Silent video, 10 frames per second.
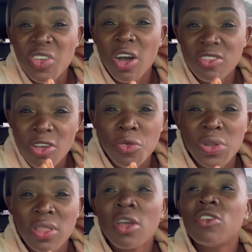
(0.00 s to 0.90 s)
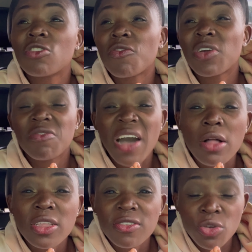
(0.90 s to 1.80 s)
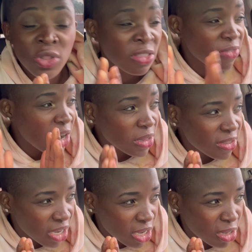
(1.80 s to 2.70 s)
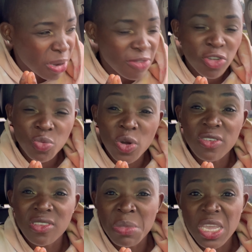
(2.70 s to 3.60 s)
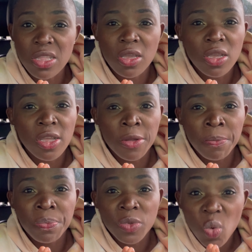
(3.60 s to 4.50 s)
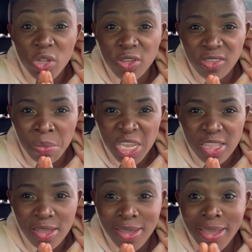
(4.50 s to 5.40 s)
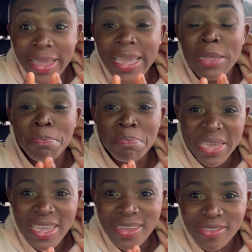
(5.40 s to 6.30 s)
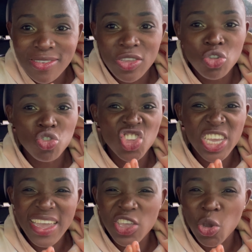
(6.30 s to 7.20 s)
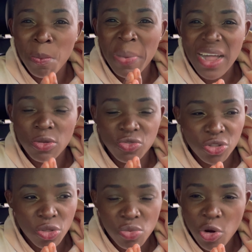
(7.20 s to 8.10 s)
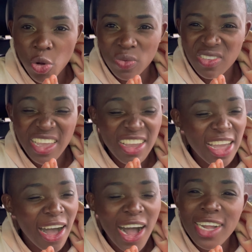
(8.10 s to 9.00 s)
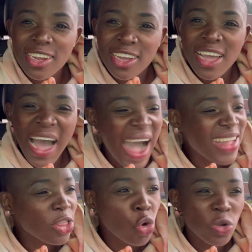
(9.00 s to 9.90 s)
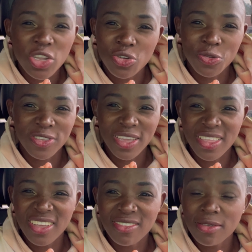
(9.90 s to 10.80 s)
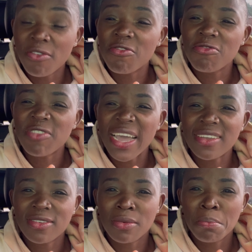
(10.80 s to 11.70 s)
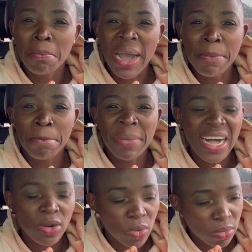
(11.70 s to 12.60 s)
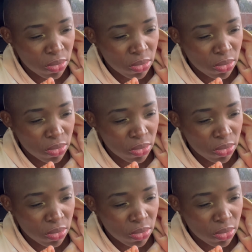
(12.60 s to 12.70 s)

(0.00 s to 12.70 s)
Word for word: God suffered suffered violence, only the violent take it by force. What does it mean? What does it mean? It means to take your battle to the throne. Say, God, I know that you see this. Fight my battle